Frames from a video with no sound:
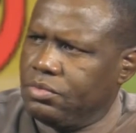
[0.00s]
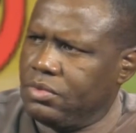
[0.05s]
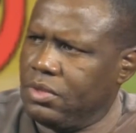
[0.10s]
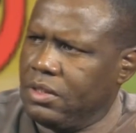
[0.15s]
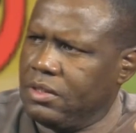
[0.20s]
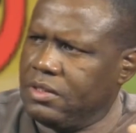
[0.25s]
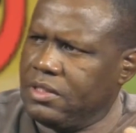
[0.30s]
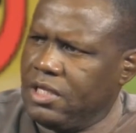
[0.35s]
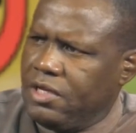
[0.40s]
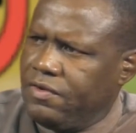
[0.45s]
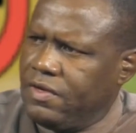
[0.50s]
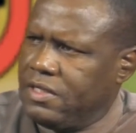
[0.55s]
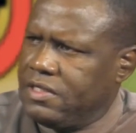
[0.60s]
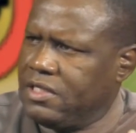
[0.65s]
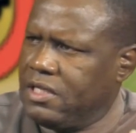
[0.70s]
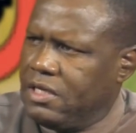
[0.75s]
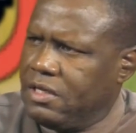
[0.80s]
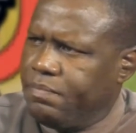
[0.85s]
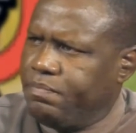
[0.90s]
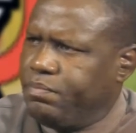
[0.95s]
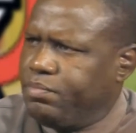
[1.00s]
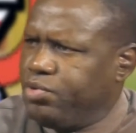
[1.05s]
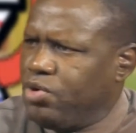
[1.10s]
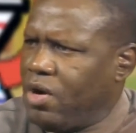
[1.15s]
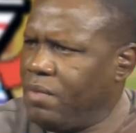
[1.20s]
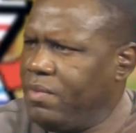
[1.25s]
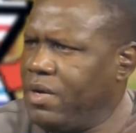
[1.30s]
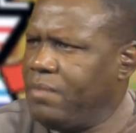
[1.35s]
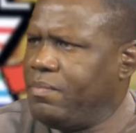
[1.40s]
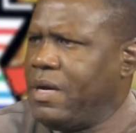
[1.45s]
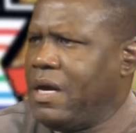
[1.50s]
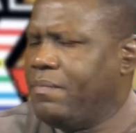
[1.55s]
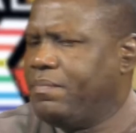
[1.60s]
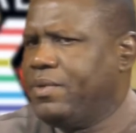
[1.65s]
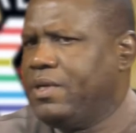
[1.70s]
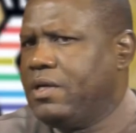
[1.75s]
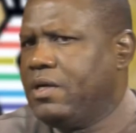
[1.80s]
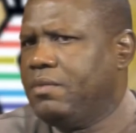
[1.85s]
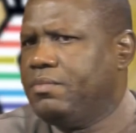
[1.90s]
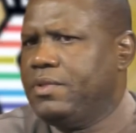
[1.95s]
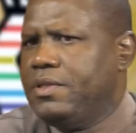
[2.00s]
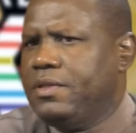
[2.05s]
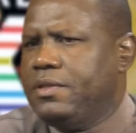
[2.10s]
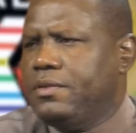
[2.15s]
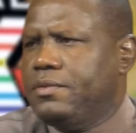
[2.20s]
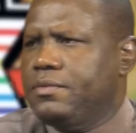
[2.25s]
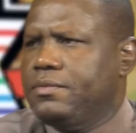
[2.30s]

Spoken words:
Is there a problem happening up there?